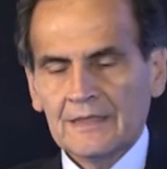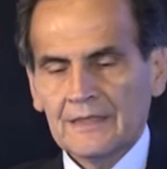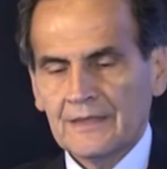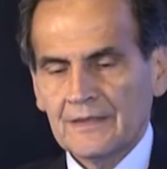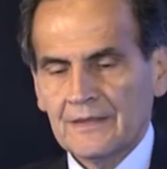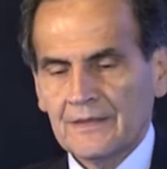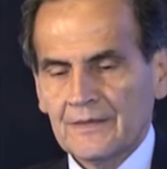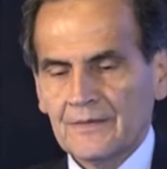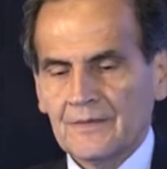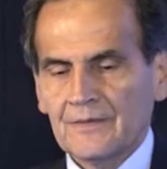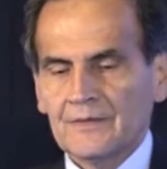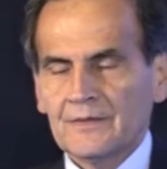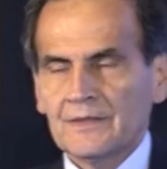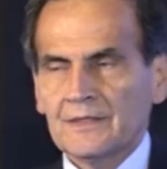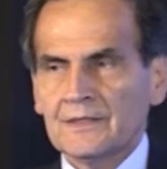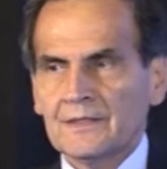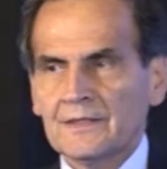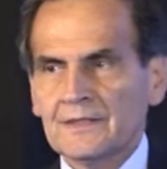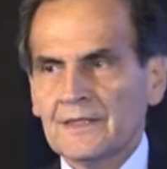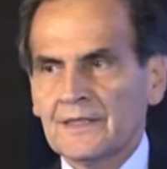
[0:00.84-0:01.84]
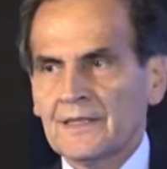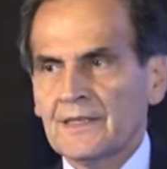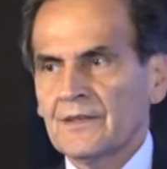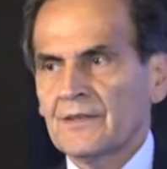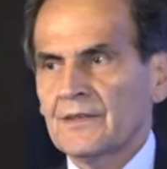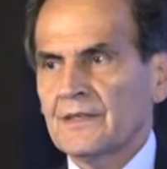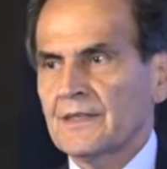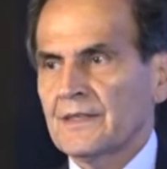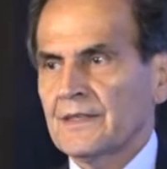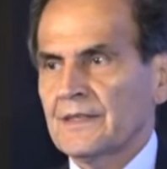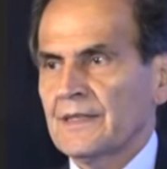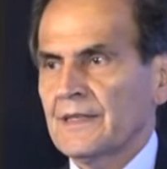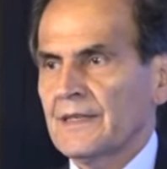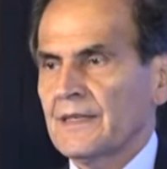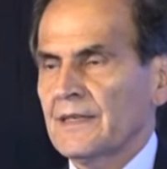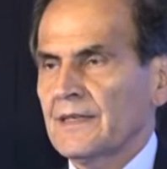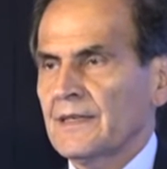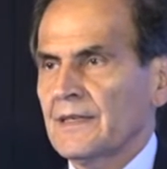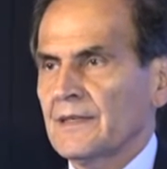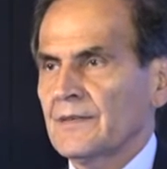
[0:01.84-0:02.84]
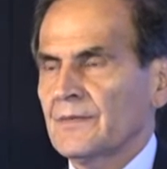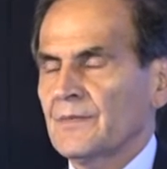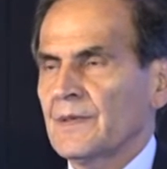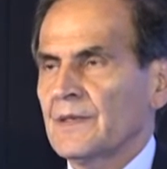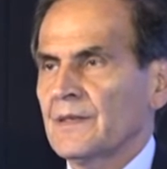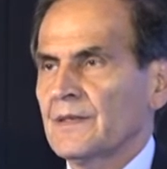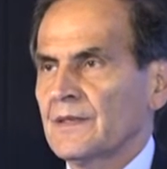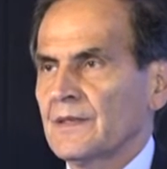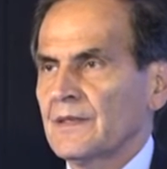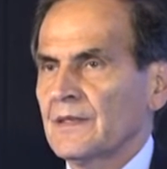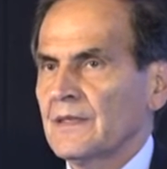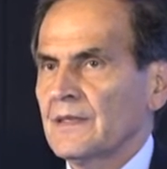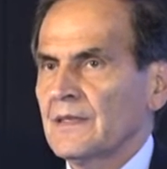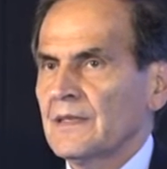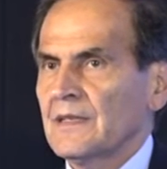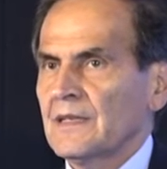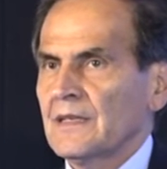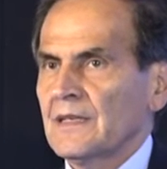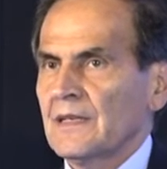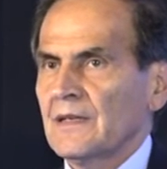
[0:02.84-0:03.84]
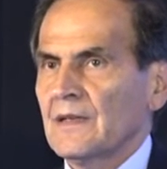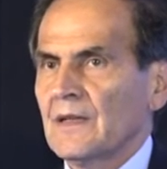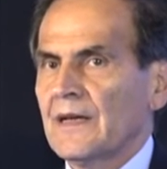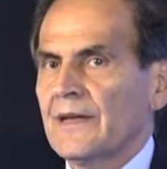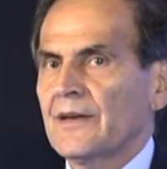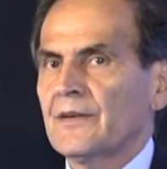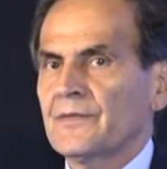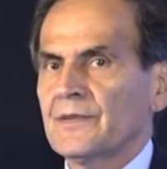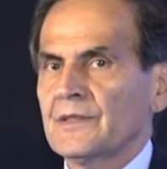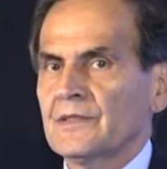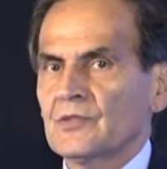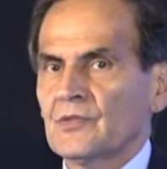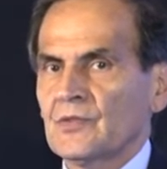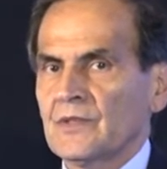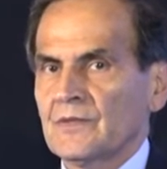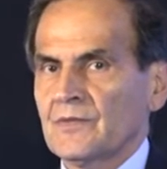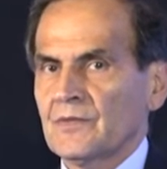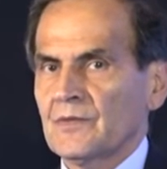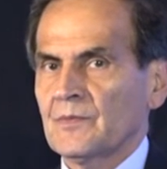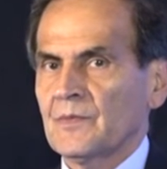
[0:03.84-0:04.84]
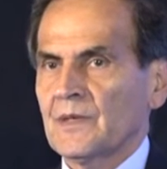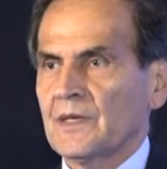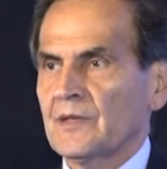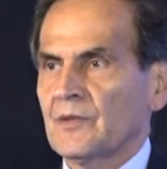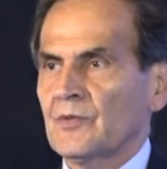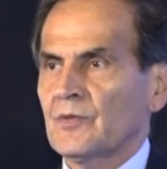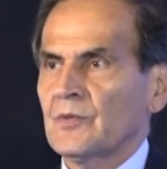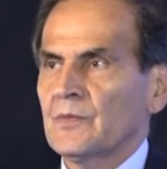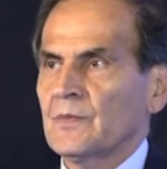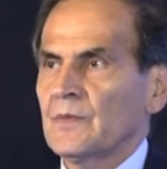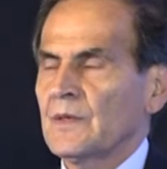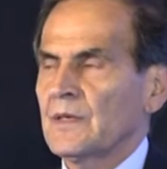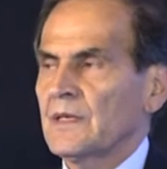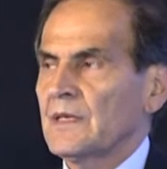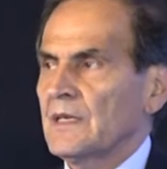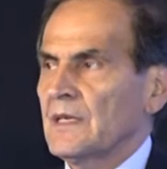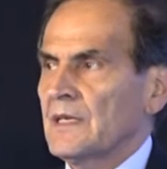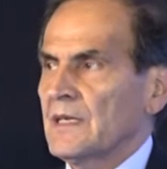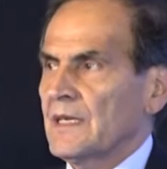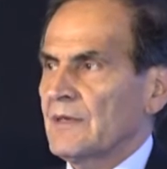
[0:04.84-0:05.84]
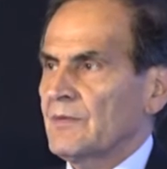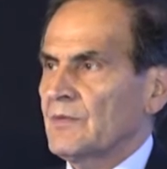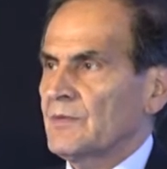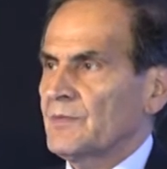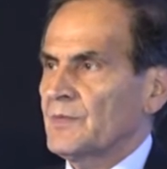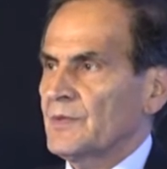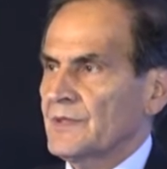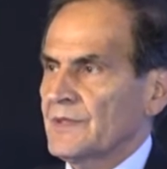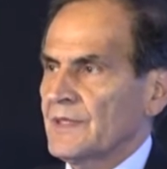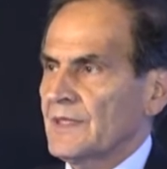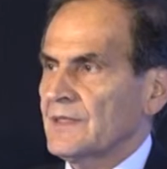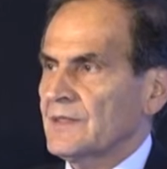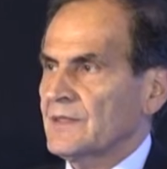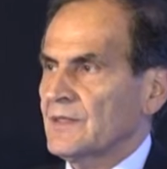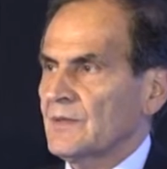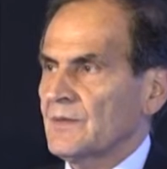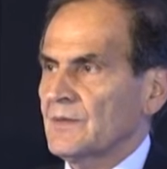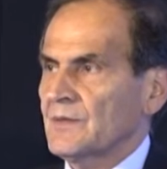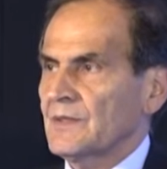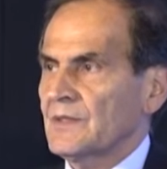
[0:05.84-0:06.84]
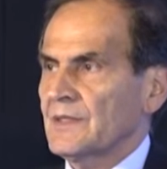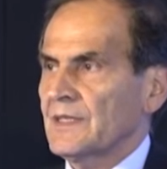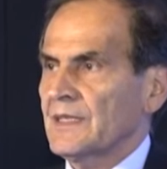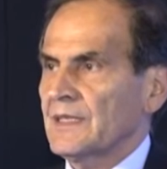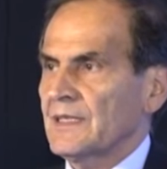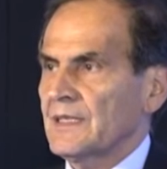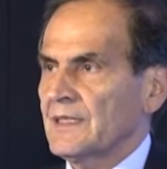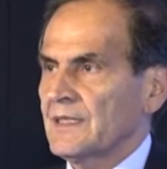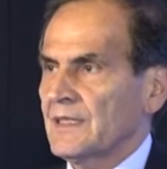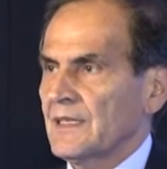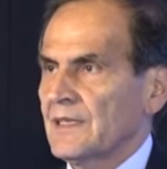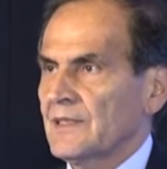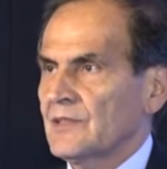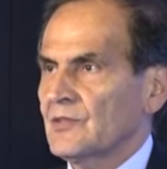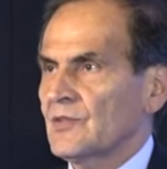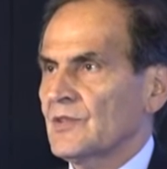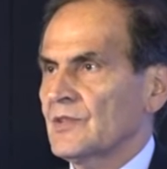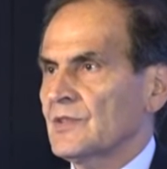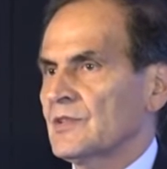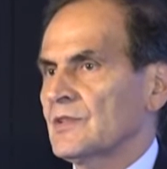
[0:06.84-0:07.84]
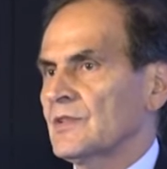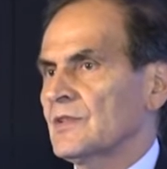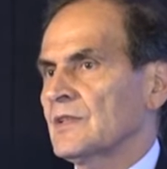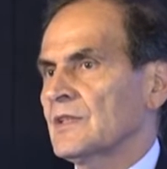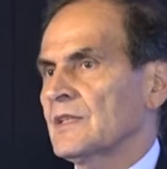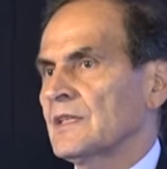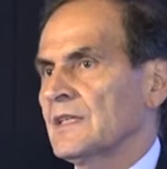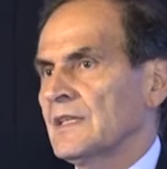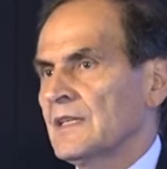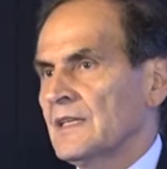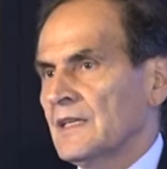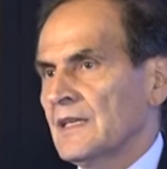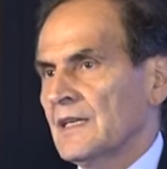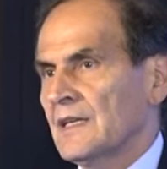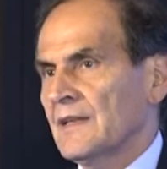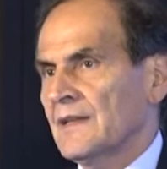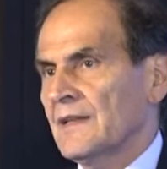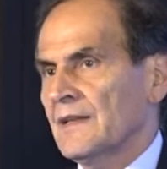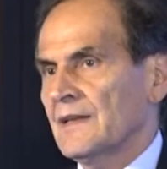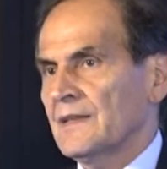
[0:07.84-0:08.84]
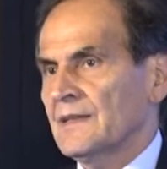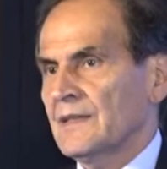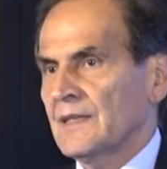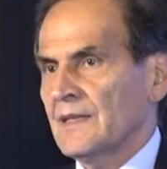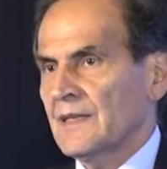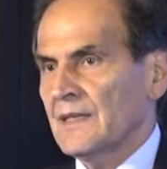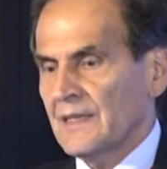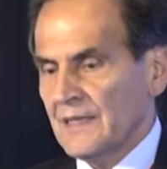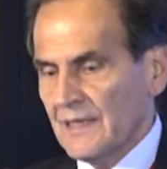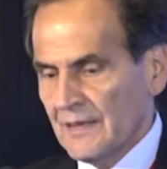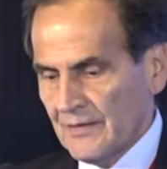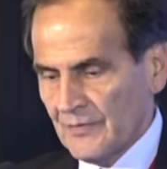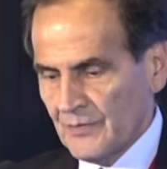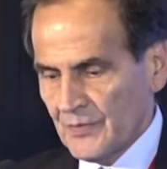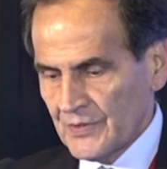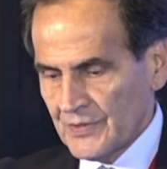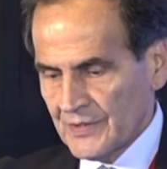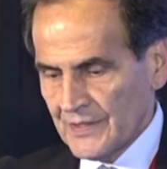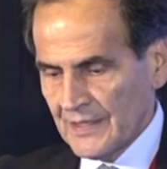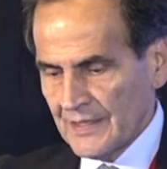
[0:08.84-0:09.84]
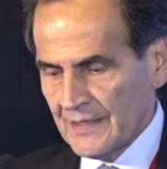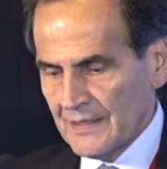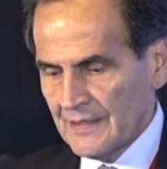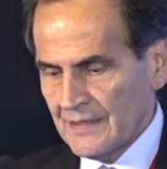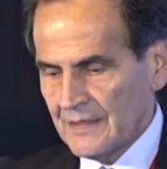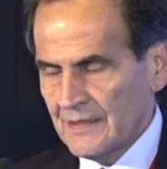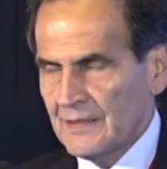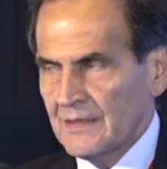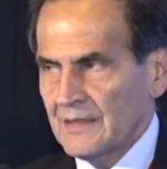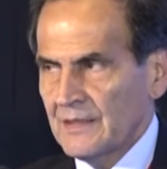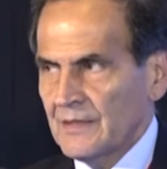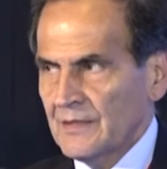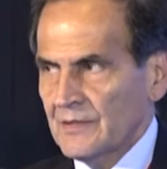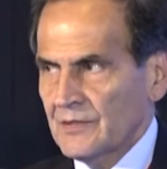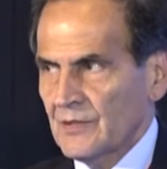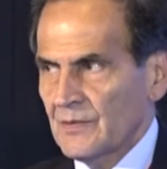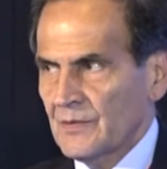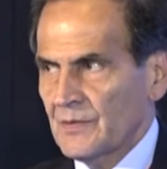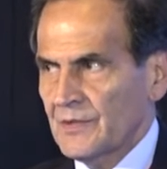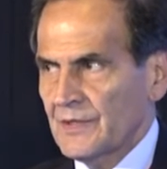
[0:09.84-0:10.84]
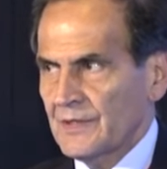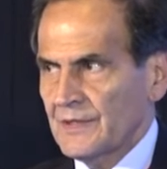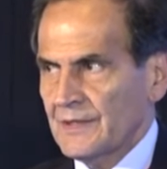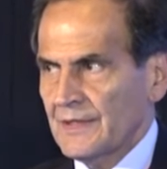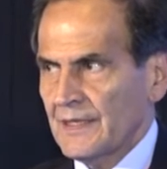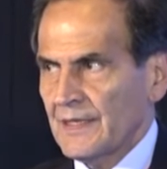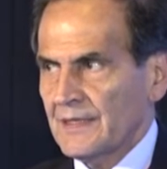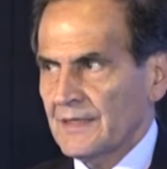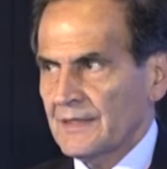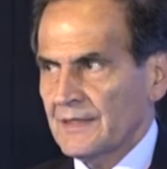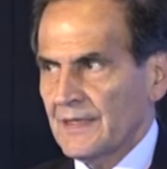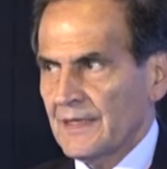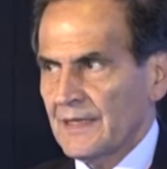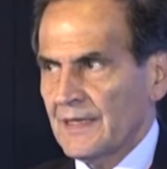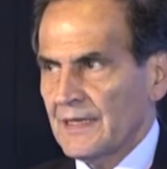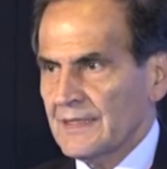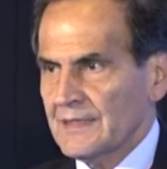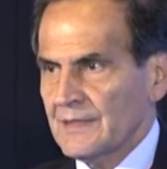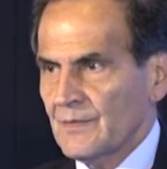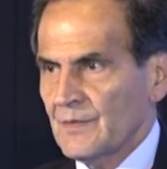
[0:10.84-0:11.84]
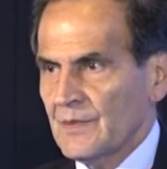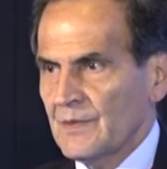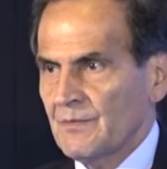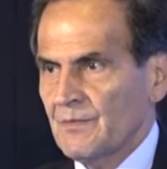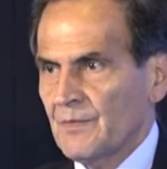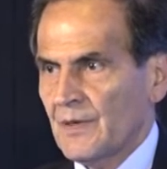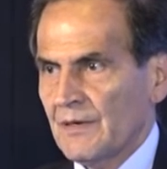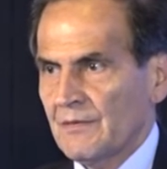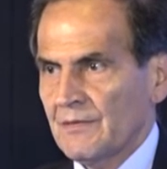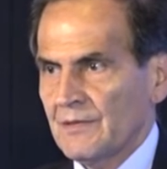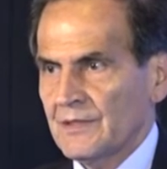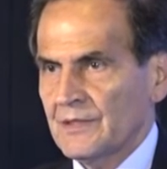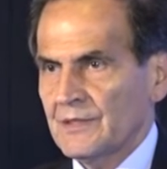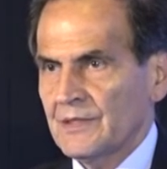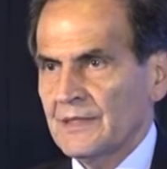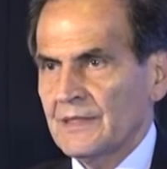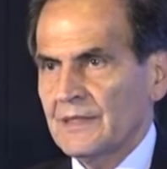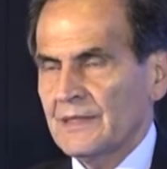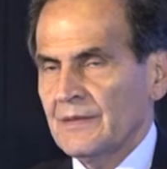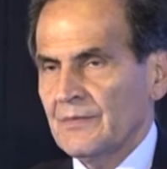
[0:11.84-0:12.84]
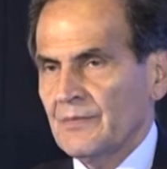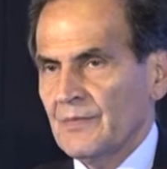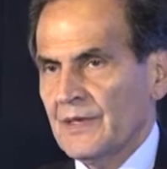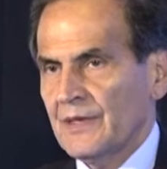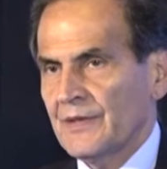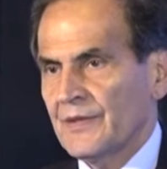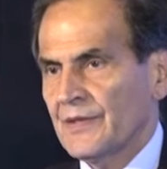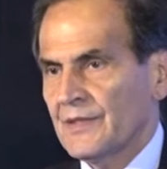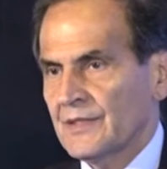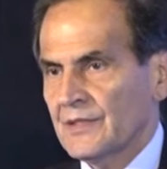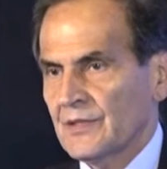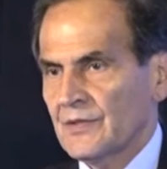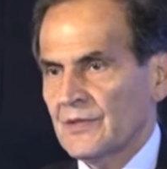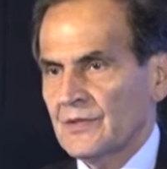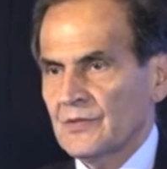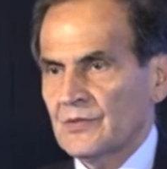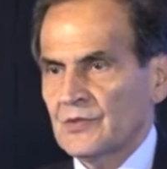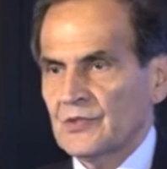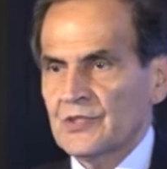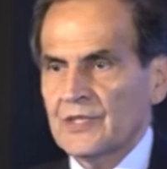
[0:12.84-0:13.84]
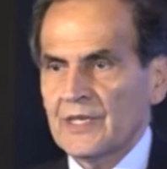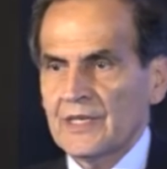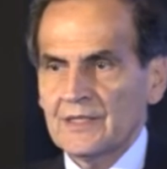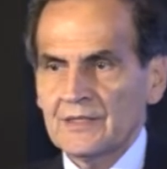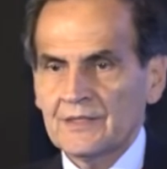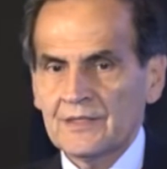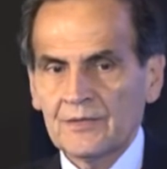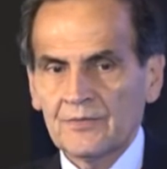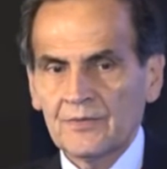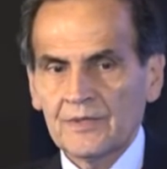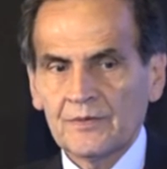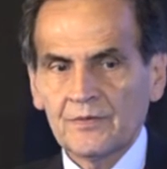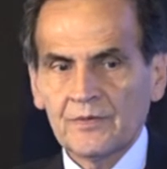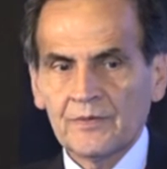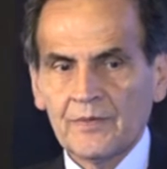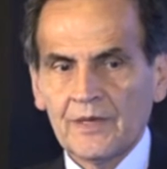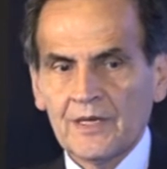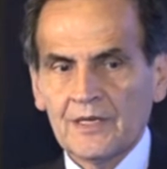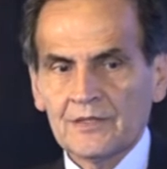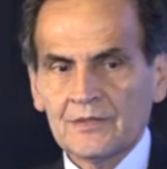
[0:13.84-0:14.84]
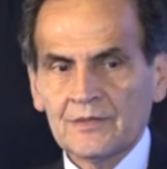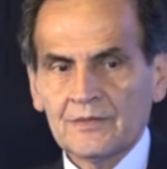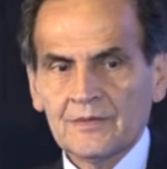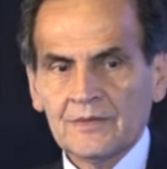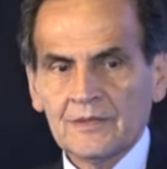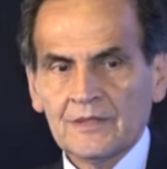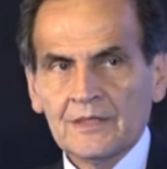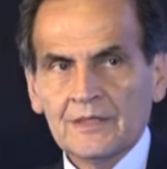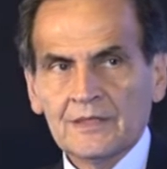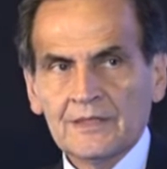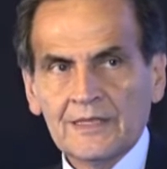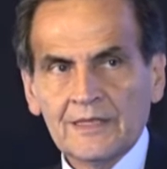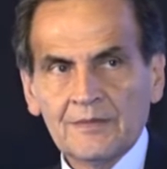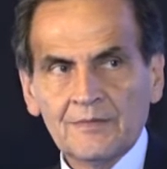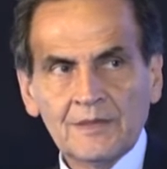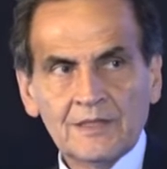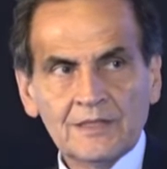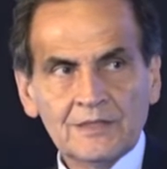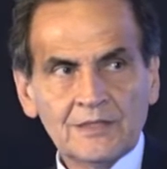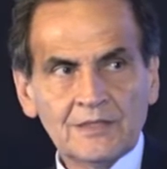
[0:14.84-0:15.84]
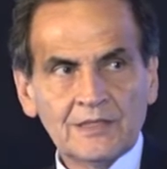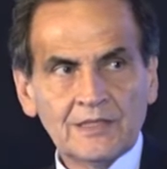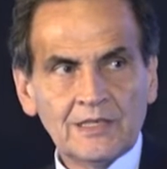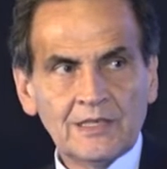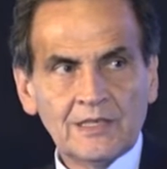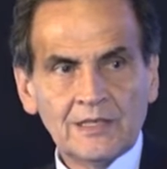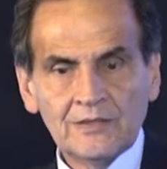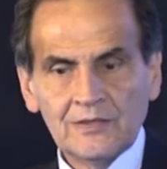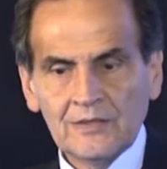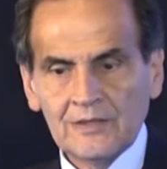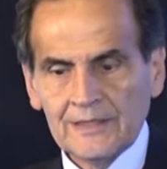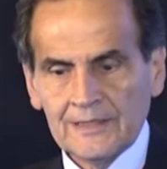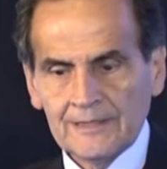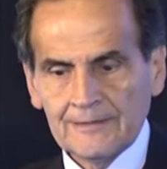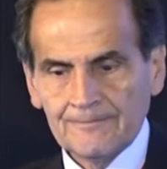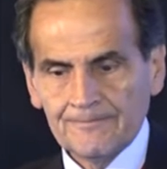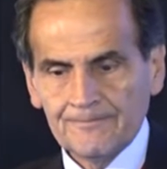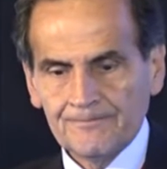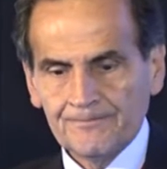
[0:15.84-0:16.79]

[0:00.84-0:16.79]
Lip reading: This is an area that has been a lot of interest from my group. I will present some of the data in the literature, and at the end I'll present some of the studies that hasn't been published, but I think it's going to change the way we manage diabetes in the elderly.